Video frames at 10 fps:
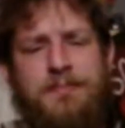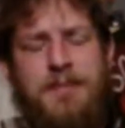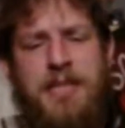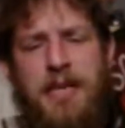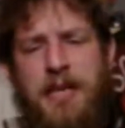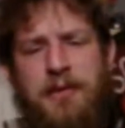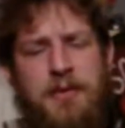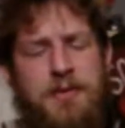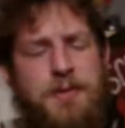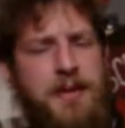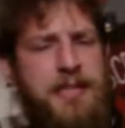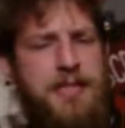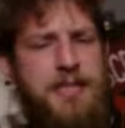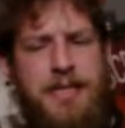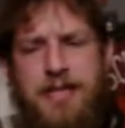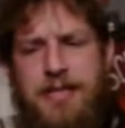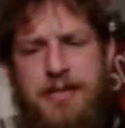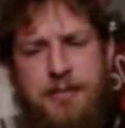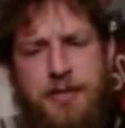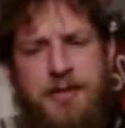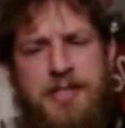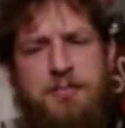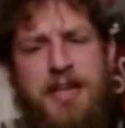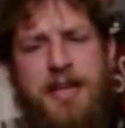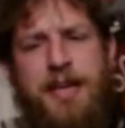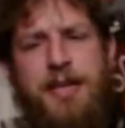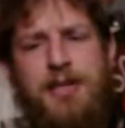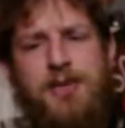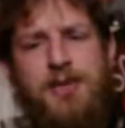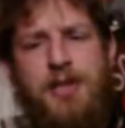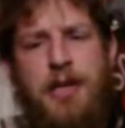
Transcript: Check out those pages. The ACW has a page.